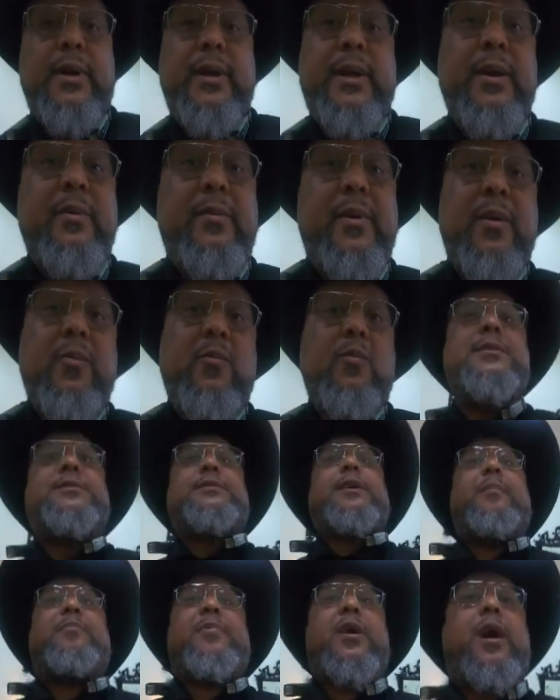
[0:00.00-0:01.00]
well, anyway,
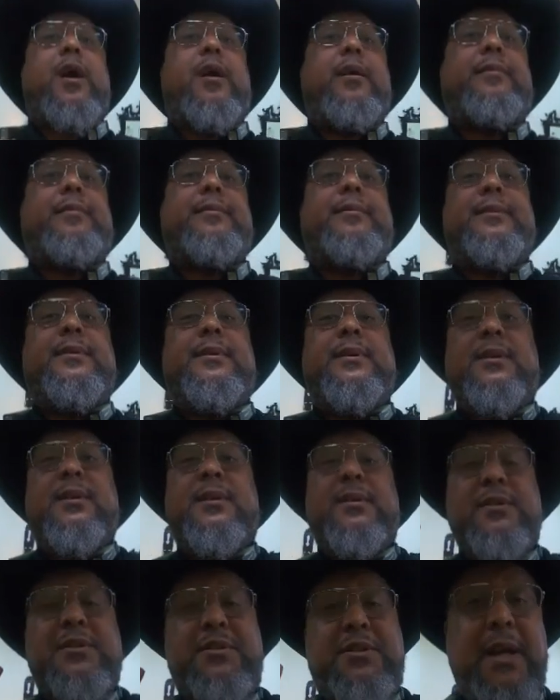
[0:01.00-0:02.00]
what's up, y'all?
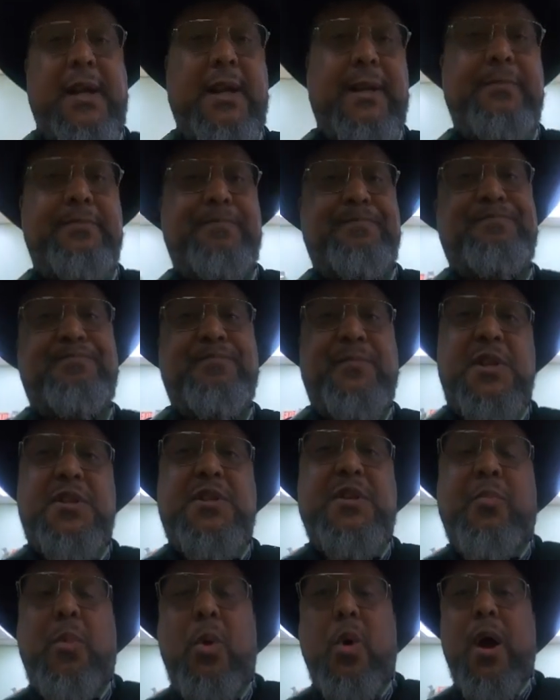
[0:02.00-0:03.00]
Chillin'.
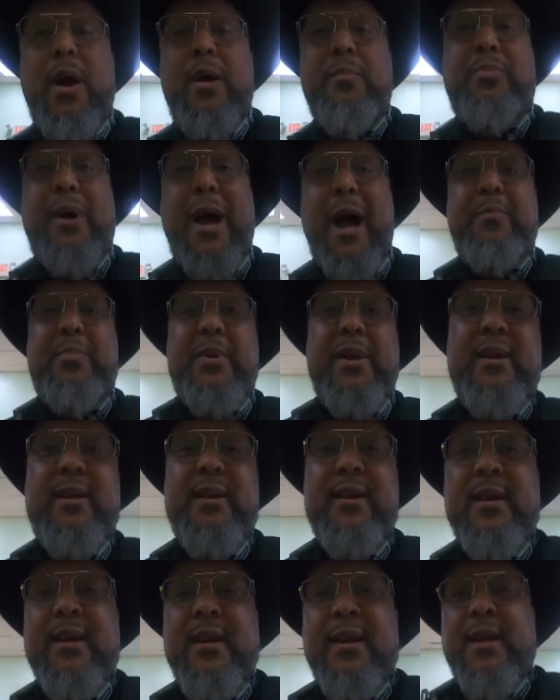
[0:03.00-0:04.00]
It's your boy Poppy.
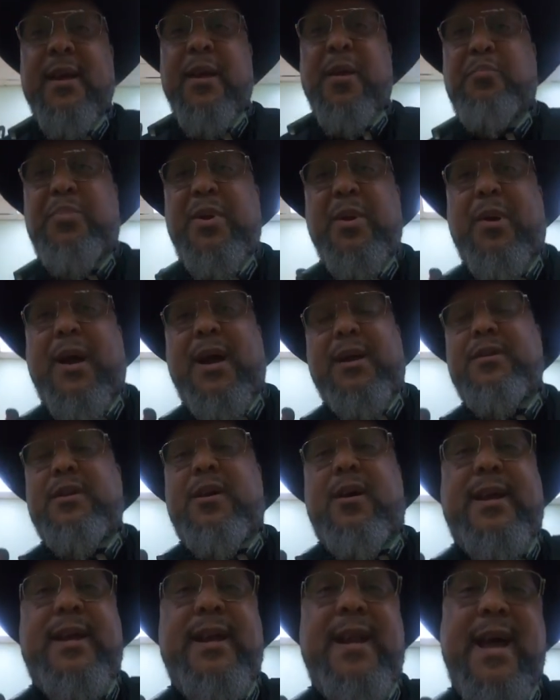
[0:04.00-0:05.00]
People, you
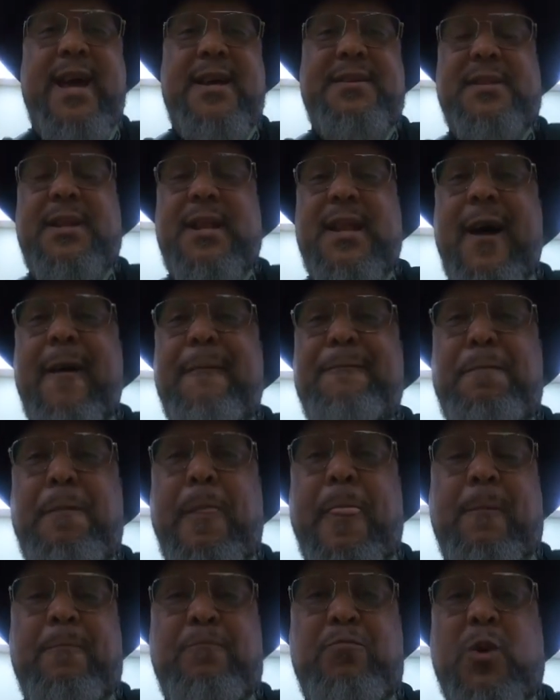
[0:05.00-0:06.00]
know, I get asked a lot,
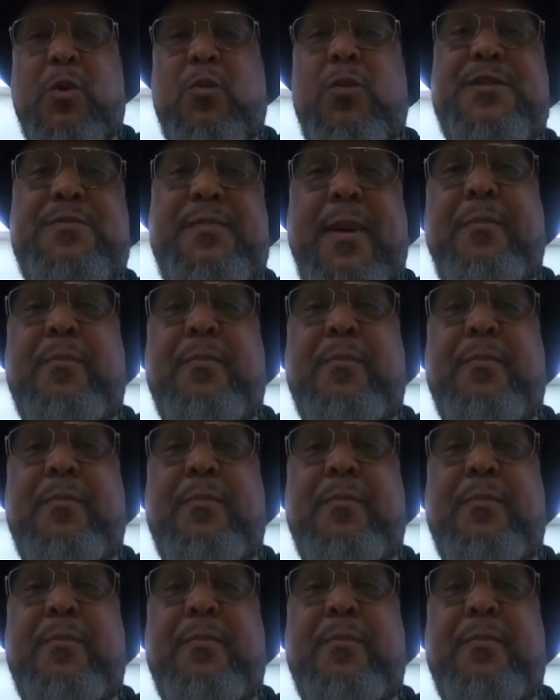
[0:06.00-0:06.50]
"What's